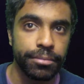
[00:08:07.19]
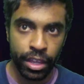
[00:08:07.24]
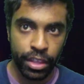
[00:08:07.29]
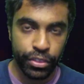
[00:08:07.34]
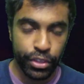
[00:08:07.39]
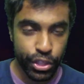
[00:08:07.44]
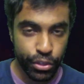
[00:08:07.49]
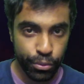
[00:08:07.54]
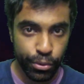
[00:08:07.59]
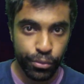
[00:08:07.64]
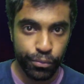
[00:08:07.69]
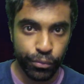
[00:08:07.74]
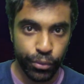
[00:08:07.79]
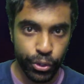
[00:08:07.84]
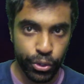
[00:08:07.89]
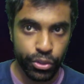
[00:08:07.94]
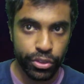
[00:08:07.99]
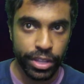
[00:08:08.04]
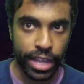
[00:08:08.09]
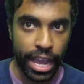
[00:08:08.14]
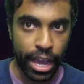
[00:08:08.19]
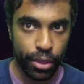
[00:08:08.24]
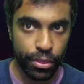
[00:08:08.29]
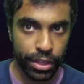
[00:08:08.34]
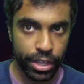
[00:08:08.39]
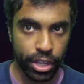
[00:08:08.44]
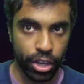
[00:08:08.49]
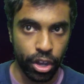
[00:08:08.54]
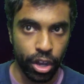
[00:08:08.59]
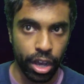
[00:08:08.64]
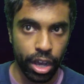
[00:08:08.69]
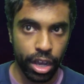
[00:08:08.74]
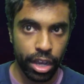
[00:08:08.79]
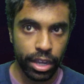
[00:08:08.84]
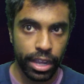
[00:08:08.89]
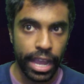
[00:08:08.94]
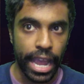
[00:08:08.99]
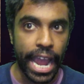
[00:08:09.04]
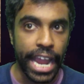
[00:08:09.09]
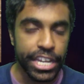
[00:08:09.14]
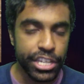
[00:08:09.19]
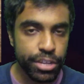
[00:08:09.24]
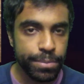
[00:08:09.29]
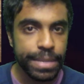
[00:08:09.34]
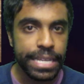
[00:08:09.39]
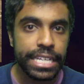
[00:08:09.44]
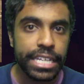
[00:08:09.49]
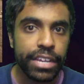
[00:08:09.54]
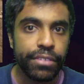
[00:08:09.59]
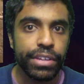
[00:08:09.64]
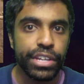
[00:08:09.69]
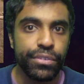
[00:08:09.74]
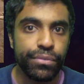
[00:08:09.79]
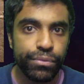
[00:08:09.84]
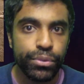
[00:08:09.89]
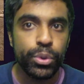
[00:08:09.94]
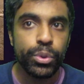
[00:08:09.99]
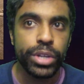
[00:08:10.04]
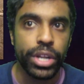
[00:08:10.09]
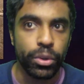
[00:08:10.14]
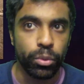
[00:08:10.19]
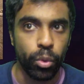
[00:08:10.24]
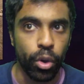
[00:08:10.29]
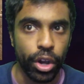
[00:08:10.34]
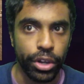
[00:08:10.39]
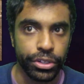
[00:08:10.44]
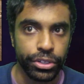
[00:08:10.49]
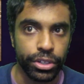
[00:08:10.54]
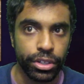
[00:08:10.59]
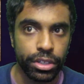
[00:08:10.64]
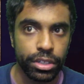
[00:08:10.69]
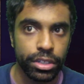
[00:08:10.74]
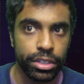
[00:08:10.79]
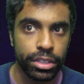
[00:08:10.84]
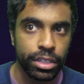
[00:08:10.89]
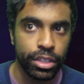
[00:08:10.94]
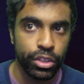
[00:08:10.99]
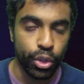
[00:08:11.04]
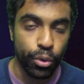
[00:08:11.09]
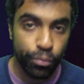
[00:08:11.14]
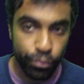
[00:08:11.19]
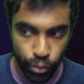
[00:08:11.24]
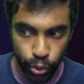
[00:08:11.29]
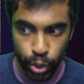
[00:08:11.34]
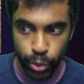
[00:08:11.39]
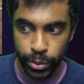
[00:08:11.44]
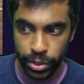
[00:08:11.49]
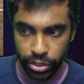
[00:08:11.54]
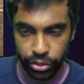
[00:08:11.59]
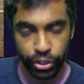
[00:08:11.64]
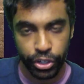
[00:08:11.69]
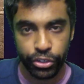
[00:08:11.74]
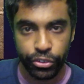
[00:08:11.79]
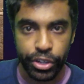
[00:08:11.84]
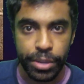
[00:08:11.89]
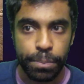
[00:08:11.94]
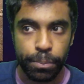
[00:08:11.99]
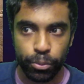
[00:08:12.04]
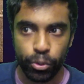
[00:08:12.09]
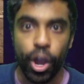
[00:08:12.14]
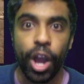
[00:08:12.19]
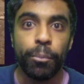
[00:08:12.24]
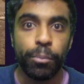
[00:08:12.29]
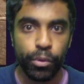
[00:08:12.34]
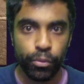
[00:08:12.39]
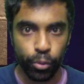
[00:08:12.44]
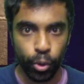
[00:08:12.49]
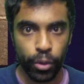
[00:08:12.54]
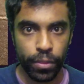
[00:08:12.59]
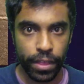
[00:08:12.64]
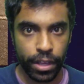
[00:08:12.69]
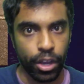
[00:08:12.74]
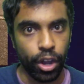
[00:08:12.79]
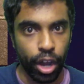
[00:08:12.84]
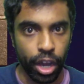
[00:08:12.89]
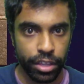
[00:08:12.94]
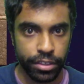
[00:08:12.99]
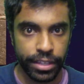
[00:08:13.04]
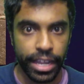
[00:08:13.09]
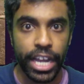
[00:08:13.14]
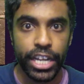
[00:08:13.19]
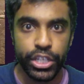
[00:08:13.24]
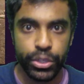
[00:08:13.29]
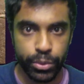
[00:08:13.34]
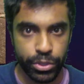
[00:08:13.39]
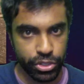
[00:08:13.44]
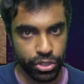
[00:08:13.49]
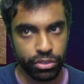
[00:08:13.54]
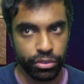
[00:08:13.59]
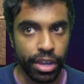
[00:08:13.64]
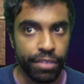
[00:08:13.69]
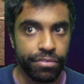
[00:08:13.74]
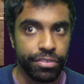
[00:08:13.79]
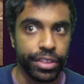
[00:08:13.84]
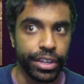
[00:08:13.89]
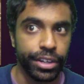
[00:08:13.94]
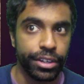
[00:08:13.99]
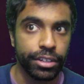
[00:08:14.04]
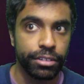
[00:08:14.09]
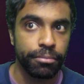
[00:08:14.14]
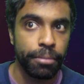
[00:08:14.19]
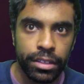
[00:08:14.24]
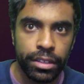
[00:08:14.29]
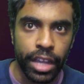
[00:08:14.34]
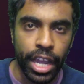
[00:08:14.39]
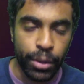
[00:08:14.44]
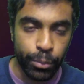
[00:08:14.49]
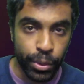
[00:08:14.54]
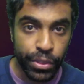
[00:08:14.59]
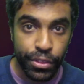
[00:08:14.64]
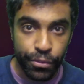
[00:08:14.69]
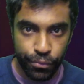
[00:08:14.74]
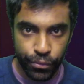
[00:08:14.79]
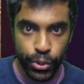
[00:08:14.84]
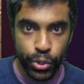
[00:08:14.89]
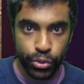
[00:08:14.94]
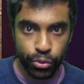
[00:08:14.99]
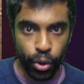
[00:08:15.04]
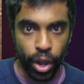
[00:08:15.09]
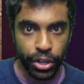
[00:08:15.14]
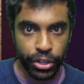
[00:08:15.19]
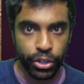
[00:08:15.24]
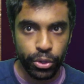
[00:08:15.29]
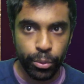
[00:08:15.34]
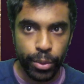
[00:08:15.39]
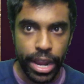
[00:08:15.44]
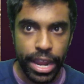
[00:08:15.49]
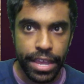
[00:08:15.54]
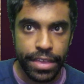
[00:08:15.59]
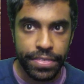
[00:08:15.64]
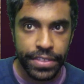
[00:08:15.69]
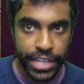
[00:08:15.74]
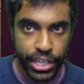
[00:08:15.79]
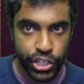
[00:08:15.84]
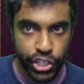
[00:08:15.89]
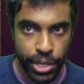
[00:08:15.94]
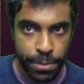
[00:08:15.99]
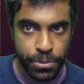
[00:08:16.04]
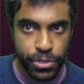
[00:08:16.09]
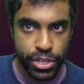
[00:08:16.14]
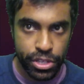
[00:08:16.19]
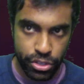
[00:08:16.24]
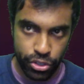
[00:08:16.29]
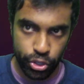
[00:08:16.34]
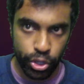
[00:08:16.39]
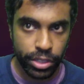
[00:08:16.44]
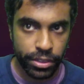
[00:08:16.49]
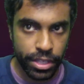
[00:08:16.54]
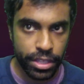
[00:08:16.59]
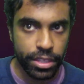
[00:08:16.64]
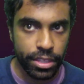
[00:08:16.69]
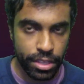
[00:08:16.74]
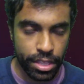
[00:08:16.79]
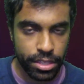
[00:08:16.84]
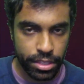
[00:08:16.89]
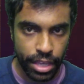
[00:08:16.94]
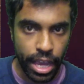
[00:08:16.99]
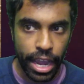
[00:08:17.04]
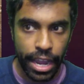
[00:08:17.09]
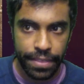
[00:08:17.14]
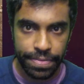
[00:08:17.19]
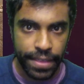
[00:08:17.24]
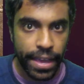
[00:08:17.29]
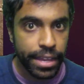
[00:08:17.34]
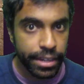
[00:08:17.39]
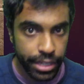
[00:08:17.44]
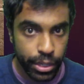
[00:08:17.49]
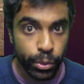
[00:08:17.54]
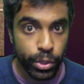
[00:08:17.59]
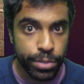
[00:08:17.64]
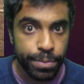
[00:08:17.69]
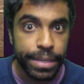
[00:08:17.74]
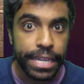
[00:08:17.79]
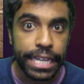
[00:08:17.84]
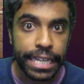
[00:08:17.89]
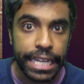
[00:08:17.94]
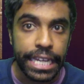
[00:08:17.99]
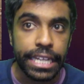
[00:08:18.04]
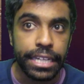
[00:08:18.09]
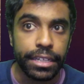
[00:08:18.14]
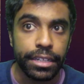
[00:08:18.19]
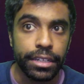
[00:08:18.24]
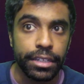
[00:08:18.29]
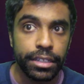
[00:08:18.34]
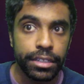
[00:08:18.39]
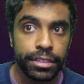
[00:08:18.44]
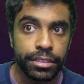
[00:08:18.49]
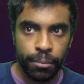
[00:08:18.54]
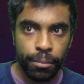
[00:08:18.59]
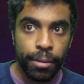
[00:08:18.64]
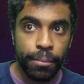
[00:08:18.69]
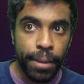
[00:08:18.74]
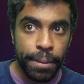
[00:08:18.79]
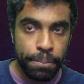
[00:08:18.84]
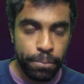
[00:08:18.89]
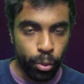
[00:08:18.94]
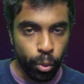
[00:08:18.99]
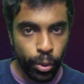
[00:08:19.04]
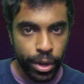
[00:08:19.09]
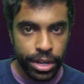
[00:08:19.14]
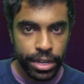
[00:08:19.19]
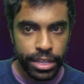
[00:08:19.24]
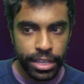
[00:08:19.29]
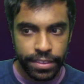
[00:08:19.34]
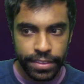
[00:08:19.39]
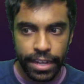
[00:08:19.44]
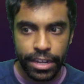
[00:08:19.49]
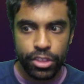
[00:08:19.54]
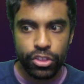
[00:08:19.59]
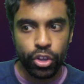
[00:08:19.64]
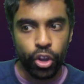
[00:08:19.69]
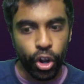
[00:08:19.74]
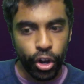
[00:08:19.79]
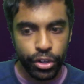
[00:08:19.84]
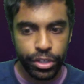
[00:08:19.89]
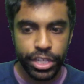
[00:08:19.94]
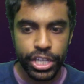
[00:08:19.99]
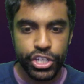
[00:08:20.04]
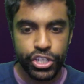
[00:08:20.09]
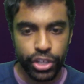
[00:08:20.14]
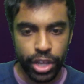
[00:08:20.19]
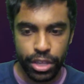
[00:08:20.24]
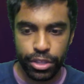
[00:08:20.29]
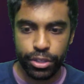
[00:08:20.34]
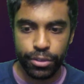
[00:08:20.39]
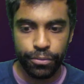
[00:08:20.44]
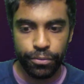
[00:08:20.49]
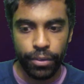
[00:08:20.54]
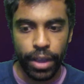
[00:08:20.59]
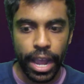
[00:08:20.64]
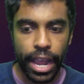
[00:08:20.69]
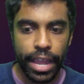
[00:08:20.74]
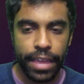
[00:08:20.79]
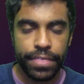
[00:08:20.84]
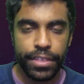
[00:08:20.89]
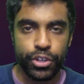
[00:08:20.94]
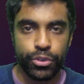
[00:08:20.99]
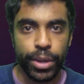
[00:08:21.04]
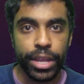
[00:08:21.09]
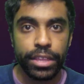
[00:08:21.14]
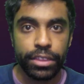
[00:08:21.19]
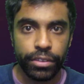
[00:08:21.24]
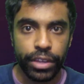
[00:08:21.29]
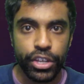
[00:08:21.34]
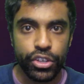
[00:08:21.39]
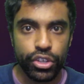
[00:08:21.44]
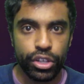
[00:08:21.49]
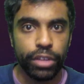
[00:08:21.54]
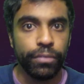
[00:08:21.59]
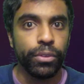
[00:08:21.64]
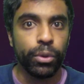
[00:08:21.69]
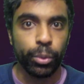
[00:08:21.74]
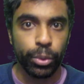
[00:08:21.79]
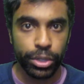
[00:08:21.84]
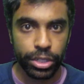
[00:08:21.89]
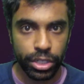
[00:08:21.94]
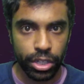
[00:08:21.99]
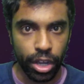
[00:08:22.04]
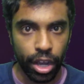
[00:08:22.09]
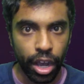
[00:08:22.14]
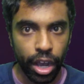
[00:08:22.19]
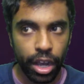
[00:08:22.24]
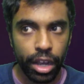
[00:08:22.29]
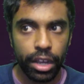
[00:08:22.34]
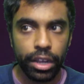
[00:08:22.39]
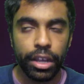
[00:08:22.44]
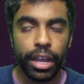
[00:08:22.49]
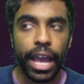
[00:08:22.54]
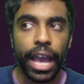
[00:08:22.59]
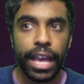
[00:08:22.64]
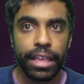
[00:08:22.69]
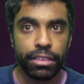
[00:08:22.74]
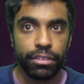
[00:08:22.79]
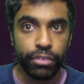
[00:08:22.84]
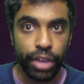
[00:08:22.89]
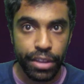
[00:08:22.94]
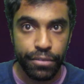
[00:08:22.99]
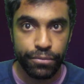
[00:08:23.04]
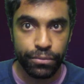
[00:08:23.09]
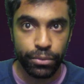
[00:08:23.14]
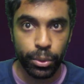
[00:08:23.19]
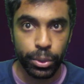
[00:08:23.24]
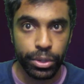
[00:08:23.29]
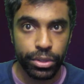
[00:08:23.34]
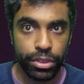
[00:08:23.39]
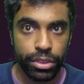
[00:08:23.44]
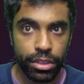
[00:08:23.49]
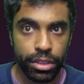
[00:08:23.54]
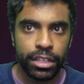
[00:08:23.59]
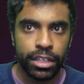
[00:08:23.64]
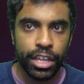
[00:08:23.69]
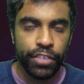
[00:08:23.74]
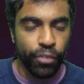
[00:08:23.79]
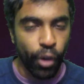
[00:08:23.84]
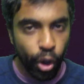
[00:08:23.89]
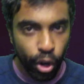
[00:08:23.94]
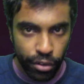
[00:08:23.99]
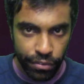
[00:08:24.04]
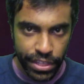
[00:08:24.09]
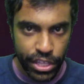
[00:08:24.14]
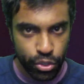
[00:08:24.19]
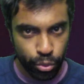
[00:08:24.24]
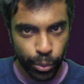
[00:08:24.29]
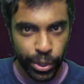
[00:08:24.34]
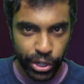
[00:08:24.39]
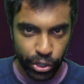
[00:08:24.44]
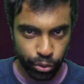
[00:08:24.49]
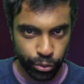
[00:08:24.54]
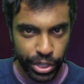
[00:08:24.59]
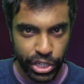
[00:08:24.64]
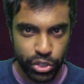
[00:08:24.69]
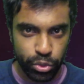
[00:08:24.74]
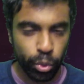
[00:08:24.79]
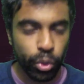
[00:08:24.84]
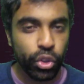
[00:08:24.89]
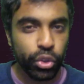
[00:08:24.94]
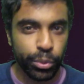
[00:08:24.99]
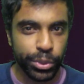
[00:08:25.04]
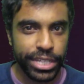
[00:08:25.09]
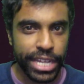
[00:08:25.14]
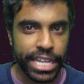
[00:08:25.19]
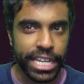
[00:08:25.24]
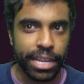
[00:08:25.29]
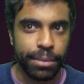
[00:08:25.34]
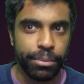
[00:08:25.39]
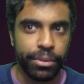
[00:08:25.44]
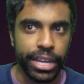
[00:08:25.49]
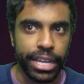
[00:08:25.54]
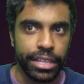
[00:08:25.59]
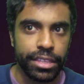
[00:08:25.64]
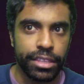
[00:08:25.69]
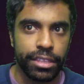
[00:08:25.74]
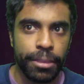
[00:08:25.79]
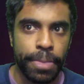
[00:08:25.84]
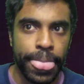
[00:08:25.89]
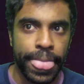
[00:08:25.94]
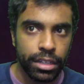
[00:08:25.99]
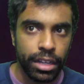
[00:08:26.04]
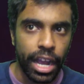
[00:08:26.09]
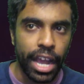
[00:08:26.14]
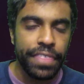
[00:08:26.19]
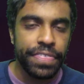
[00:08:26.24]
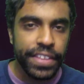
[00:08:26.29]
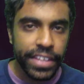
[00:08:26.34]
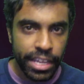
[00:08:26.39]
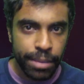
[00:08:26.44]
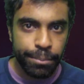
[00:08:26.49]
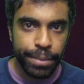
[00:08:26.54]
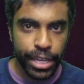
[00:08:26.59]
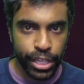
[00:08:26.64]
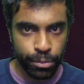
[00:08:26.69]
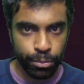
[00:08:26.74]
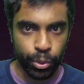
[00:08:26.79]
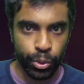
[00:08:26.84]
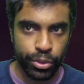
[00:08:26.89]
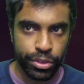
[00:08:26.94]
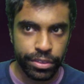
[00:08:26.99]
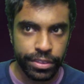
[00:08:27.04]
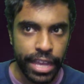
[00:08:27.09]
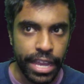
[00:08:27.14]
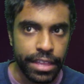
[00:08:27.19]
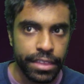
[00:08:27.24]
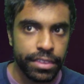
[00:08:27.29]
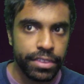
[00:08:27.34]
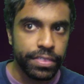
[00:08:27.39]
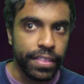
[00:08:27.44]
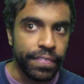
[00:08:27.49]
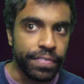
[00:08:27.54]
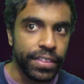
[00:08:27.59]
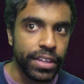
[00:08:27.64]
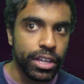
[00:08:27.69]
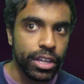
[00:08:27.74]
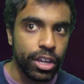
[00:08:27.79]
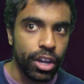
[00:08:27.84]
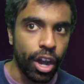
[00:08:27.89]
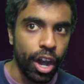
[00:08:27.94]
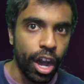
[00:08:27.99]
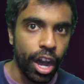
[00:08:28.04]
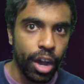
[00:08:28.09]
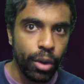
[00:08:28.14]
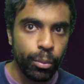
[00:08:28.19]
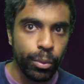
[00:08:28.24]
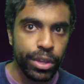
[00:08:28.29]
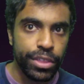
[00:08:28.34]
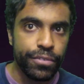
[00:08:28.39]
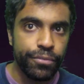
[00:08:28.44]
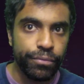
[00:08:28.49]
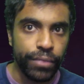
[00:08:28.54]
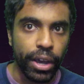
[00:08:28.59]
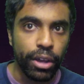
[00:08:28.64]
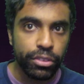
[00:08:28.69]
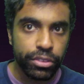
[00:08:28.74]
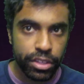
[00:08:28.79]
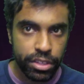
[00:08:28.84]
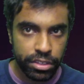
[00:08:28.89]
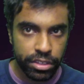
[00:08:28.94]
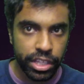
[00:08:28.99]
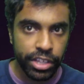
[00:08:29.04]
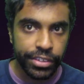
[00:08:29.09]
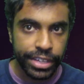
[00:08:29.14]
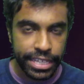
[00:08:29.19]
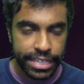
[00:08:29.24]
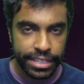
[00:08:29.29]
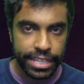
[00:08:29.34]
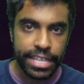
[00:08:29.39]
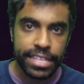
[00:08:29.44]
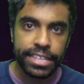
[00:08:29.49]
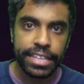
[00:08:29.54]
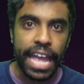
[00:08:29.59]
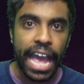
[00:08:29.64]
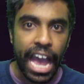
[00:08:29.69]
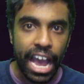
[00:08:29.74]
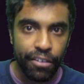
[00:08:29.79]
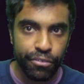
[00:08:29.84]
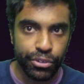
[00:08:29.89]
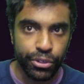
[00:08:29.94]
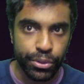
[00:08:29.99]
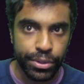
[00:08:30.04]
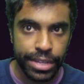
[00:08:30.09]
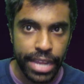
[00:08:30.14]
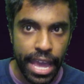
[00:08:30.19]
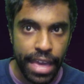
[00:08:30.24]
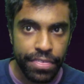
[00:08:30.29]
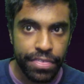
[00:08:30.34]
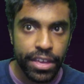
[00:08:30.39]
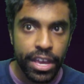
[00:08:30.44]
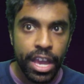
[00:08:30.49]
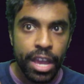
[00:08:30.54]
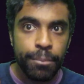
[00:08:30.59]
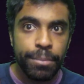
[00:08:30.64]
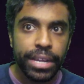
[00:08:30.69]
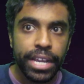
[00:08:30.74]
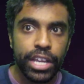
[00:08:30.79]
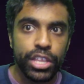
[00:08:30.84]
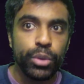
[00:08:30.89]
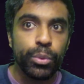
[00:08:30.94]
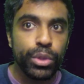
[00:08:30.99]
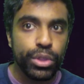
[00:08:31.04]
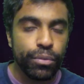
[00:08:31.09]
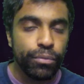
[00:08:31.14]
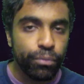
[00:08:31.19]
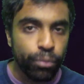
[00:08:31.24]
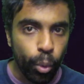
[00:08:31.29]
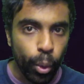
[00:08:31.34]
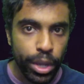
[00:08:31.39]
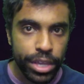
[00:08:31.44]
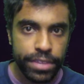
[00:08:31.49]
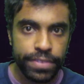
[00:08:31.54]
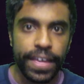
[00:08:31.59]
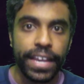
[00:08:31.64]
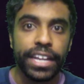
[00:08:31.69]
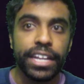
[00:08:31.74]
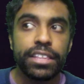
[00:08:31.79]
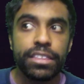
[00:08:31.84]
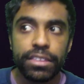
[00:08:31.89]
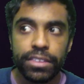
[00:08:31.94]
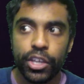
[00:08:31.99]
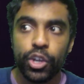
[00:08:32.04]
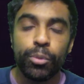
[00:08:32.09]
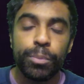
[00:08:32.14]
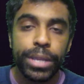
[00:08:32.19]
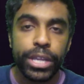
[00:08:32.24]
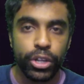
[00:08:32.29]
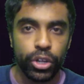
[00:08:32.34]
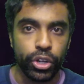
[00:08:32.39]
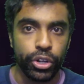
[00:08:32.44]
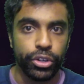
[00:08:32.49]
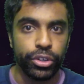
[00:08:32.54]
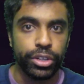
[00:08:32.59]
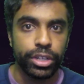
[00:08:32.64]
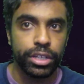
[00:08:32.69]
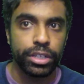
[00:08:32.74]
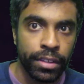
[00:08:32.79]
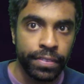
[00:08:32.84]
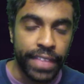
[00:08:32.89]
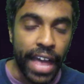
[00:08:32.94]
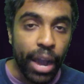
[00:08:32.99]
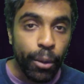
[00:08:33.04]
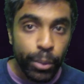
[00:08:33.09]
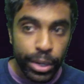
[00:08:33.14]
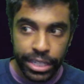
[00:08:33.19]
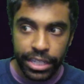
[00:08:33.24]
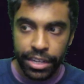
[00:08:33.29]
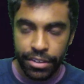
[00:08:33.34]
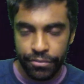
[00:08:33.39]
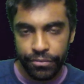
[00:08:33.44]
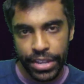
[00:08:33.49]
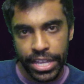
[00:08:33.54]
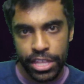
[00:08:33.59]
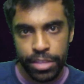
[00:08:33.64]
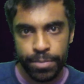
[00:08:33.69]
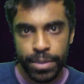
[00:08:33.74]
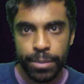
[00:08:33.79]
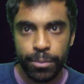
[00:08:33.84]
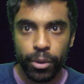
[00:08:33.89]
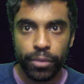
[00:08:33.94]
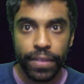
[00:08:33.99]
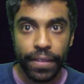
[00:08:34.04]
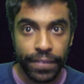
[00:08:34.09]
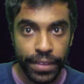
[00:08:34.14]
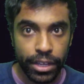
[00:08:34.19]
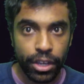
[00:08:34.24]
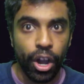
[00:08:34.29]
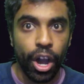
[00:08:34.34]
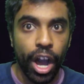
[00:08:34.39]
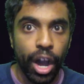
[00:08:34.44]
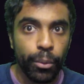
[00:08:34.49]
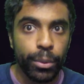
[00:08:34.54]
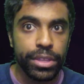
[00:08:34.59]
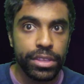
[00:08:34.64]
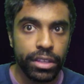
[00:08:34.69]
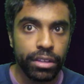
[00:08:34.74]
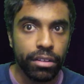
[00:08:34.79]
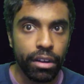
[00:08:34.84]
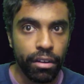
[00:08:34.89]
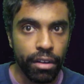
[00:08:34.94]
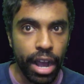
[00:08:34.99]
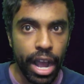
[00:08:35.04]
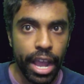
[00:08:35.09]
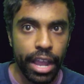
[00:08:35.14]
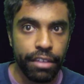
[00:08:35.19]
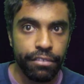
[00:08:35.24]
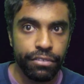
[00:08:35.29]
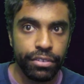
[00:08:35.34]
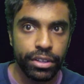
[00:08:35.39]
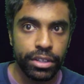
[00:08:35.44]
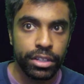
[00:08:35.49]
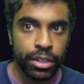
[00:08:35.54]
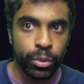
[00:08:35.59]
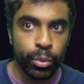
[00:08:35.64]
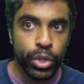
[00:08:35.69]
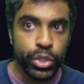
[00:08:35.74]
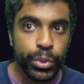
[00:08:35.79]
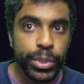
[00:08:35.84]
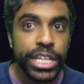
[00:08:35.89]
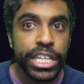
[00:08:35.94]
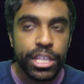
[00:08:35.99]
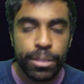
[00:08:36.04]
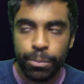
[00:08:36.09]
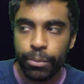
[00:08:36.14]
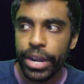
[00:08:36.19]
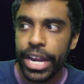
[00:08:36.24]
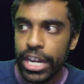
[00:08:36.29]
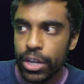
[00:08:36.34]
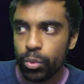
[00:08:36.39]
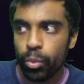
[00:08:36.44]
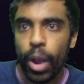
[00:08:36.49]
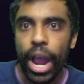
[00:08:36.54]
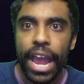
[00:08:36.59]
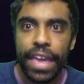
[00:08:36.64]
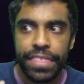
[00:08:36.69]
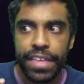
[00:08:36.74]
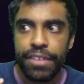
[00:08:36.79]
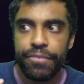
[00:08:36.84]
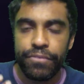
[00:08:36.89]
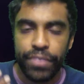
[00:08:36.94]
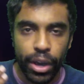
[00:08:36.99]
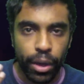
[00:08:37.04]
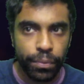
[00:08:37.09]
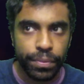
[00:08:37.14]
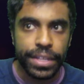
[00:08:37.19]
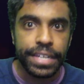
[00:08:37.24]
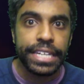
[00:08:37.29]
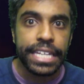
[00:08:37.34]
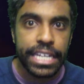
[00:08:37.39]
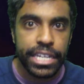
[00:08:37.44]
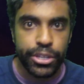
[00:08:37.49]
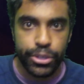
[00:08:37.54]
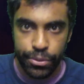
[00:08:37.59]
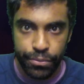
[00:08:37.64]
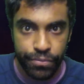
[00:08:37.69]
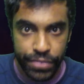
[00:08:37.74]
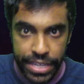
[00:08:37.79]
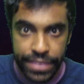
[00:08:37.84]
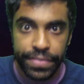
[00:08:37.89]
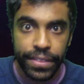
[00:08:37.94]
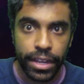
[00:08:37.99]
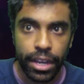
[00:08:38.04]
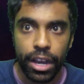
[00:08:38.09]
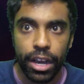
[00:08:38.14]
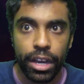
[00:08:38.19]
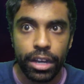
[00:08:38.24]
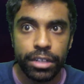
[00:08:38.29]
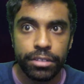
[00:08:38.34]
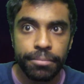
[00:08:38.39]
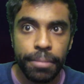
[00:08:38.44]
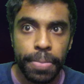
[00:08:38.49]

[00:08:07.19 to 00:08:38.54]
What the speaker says: This refers to how the ka had to be given food and water. So food was literally brought before the ka statue and just left there. And when the food rotted away, the Egyptians took this as a sign that it was being eaten. But my point is that it's hard to justify the translation of the word ka as life force if all of these weird rituals were taking place. I think it makes more sense that the ka was felt to still exist after death because it was a voice that could still be heard. That would convince people that the ka was still alive, which would explain why they felt the need to feed the ka.